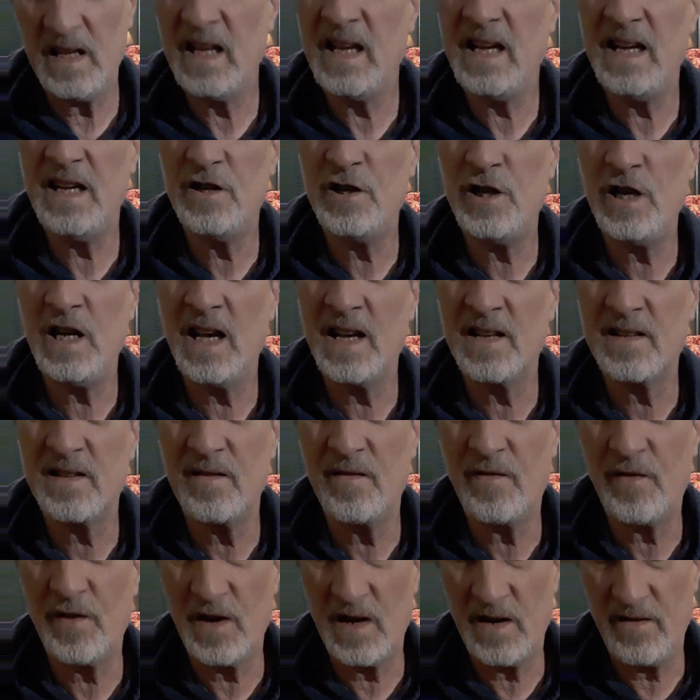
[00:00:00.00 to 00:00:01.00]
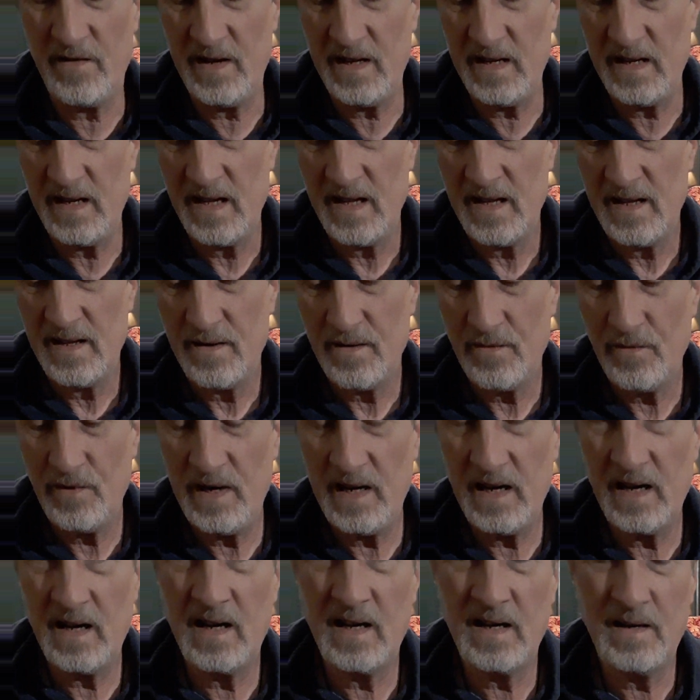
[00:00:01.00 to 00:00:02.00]
EGS in front of it. We
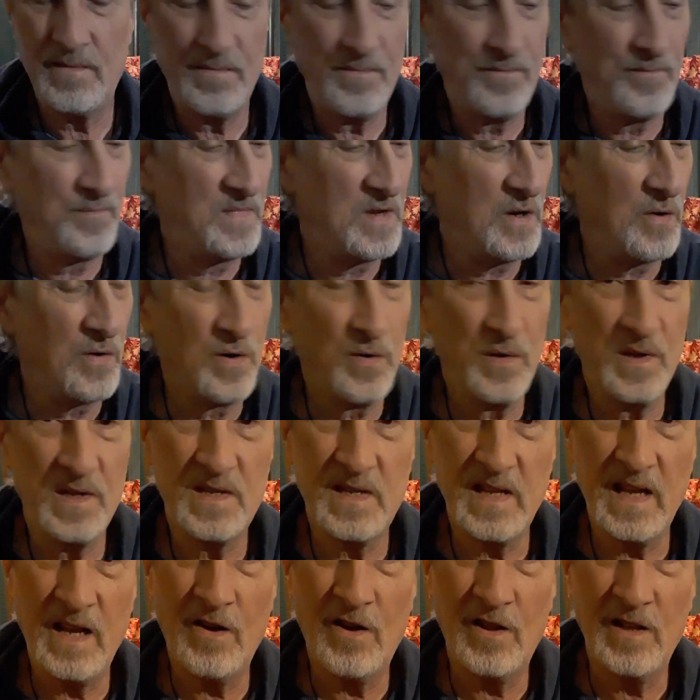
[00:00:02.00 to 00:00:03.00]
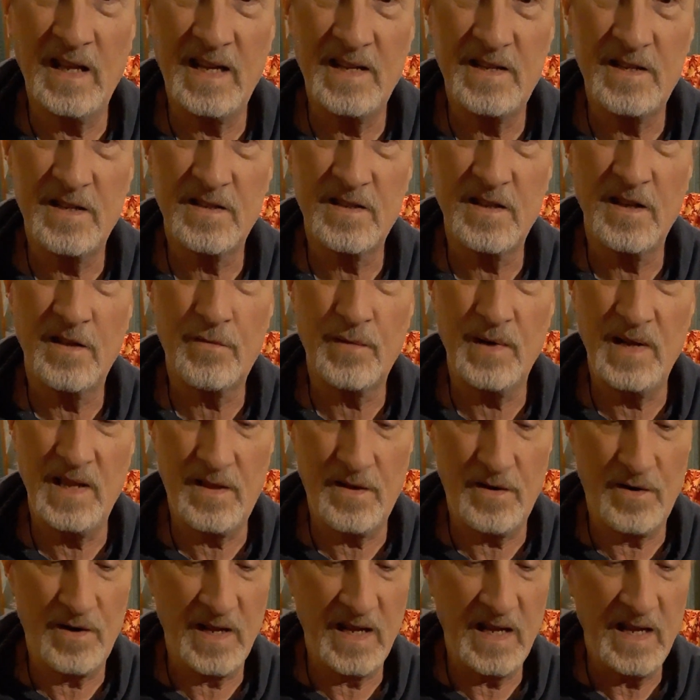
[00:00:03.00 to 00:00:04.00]
don't always say all that, just a
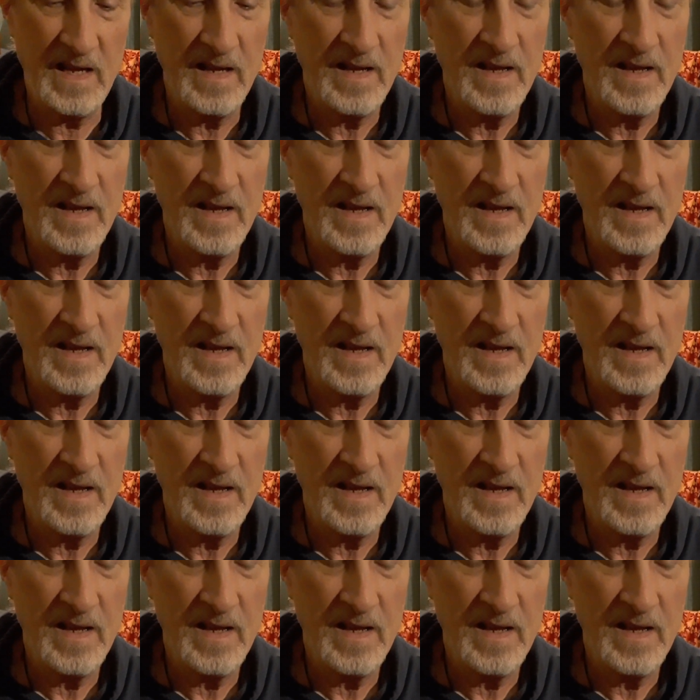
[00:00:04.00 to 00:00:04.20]
330.